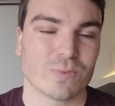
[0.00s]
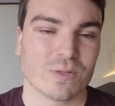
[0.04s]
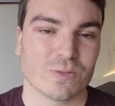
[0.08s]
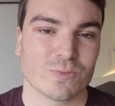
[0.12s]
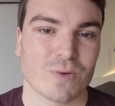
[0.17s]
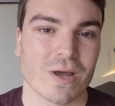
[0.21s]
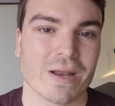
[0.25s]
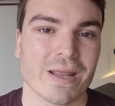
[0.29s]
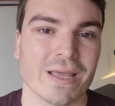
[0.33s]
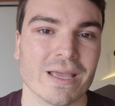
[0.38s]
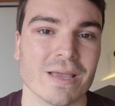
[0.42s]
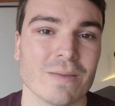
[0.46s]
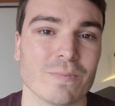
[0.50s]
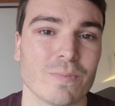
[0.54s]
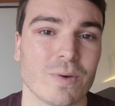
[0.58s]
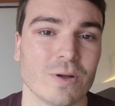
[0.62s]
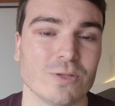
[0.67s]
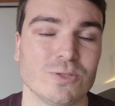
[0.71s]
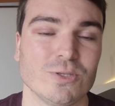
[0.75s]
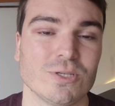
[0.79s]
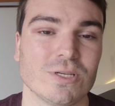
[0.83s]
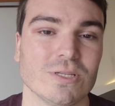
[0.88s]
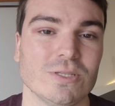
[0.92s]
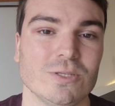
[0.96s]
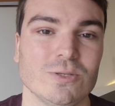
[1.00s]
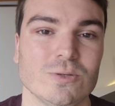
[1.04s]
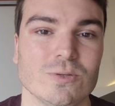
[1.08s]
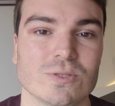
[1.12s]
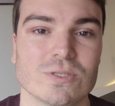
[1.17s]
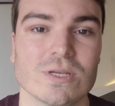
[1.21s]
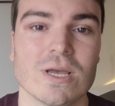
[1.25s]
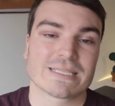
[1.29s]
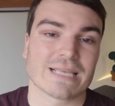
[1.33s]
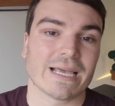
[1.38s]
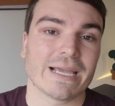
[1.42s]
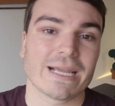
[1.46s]
with running, but you can
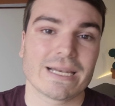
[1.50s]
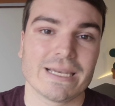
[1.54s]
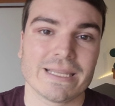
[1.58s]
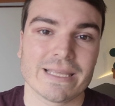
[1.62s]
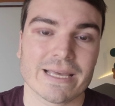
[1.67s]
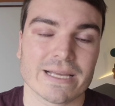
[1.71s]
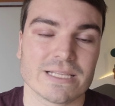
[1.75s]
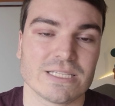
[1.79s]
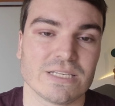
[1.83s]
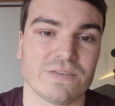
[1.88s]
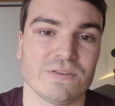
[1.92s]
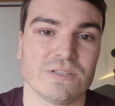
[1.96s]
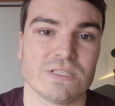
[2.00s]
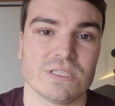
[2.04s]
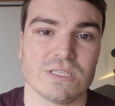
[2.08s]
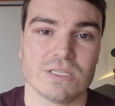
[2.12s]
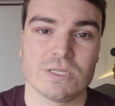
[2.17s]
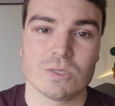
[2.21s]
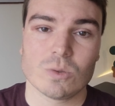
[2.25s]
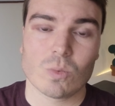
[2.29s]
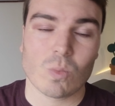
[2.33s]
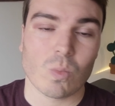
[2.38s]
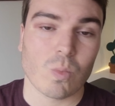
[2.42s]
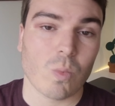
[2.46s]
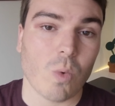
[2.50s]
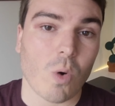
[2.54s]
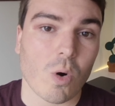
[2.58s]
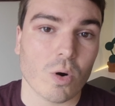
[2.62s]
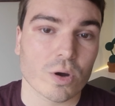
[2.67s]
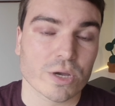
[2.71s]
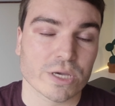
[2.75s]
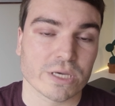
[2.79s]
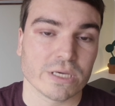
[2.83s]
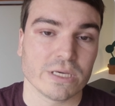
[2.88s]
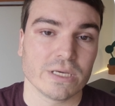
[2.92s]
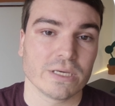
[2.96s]
use cycling activity,
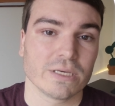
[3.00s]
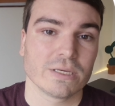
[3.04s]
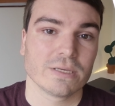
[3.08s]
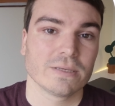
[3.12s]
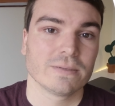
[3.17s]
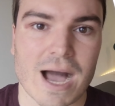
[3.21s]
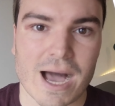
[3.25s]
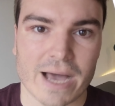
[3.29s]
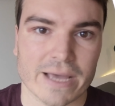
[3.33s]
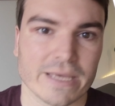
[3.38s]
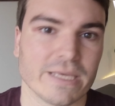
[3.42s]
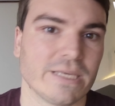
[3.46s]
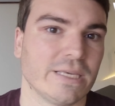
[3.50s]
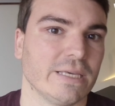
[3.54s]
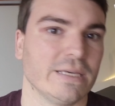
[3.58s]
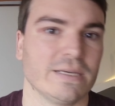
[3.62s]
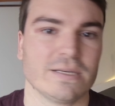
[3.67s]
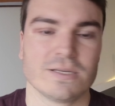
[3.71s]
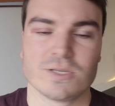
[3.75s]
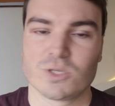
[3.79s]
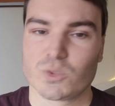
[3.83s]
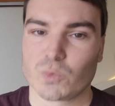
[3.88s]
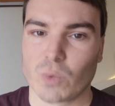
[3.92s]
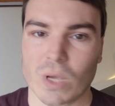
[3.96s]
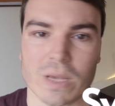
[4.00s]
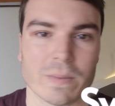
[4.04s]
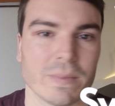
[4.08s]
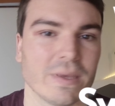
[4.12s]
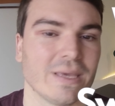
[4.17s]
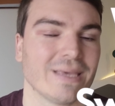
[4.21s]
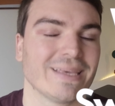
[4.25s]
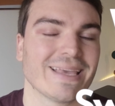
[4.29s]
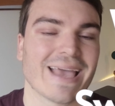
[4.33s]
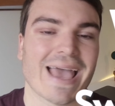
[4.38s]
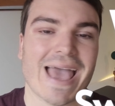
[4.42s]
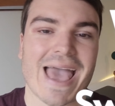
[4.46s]
walking, hiking,
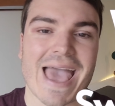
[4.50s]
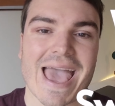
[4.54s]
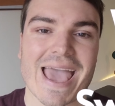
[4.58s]
swimming,